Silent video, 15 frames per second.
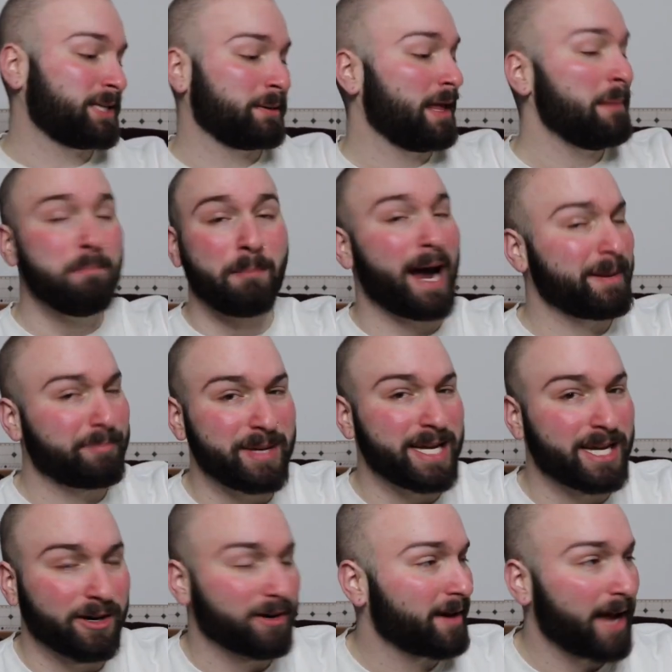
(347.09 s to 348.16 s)
They might be
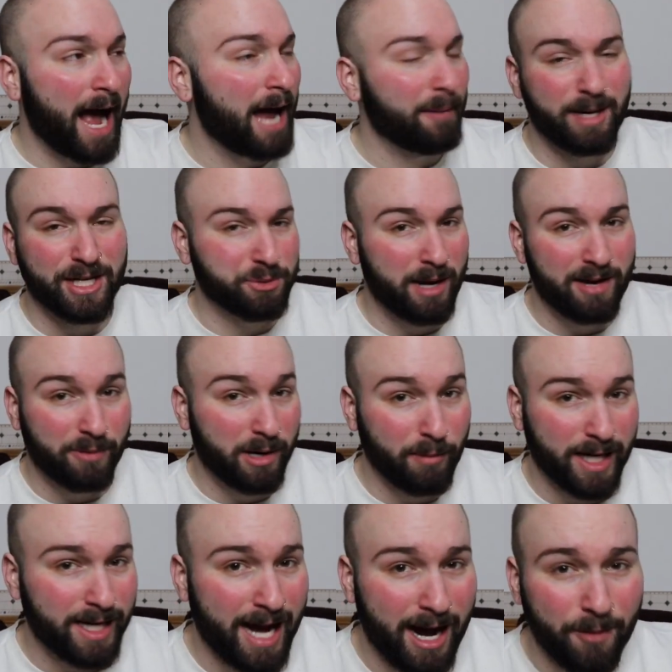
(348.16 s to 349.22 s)
here on my driveway
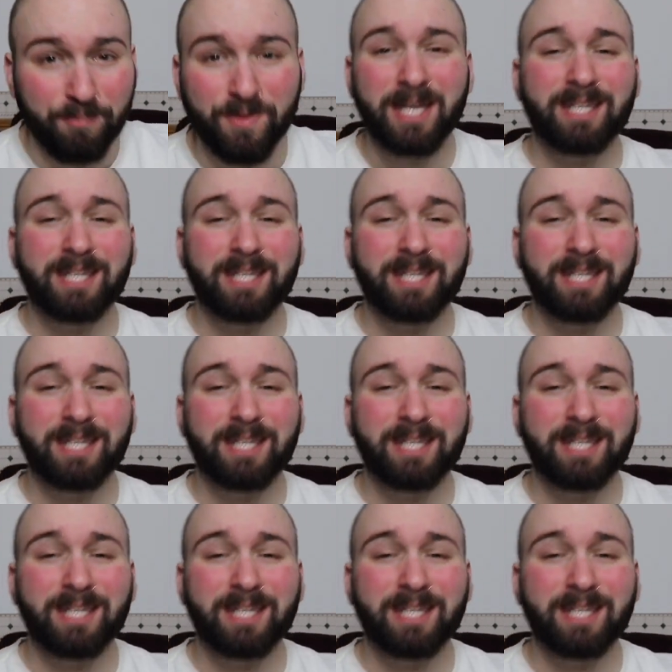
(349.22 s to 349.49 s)
right now.